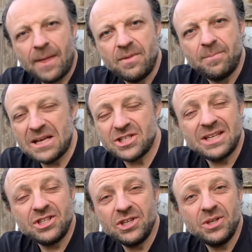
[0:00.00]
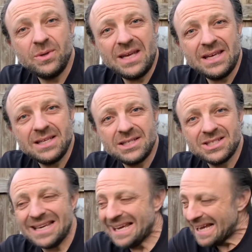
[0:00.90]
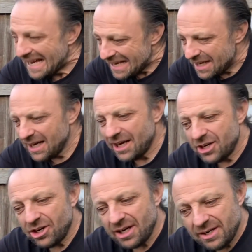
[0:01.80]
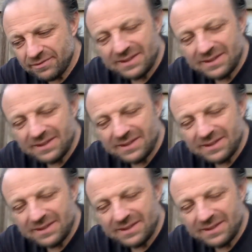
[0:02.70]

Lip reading: The best thing to do is cut it off